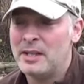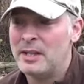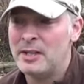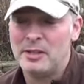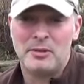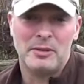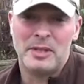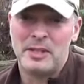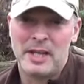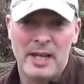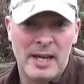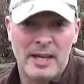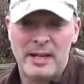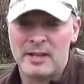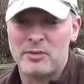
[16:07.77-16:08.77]
You don't need to
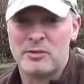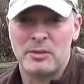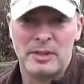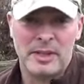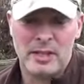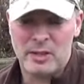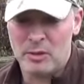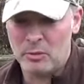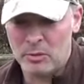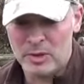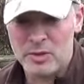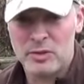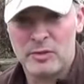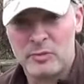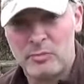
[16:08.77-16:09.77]
add extra layer. You know,
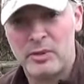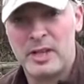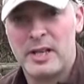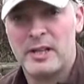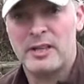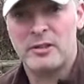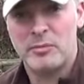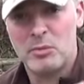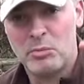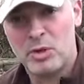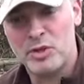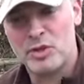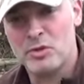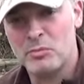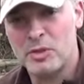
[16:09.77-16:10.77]
once you've planted them and
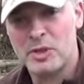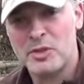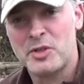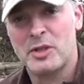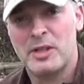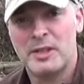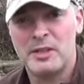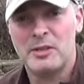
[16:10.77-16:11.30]
put your mulch on,